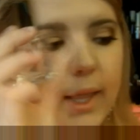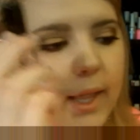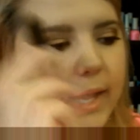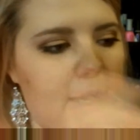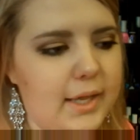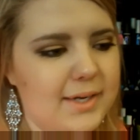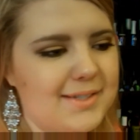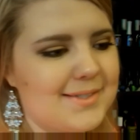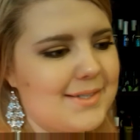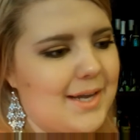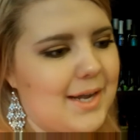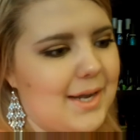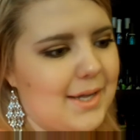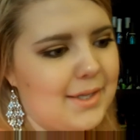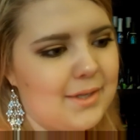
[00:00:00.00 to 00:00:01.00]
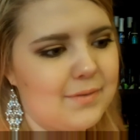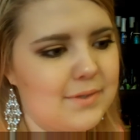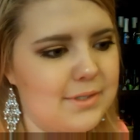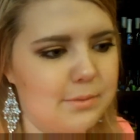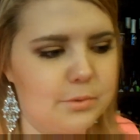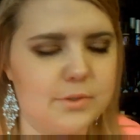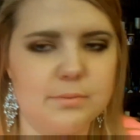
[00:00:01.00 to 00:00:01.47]
And it's not even
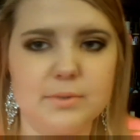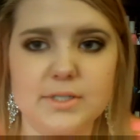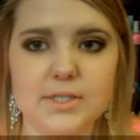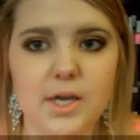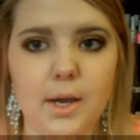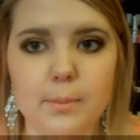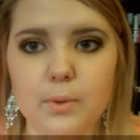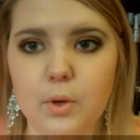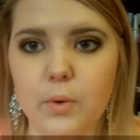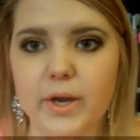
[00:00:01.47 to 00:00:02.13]
supposed to be a top coat.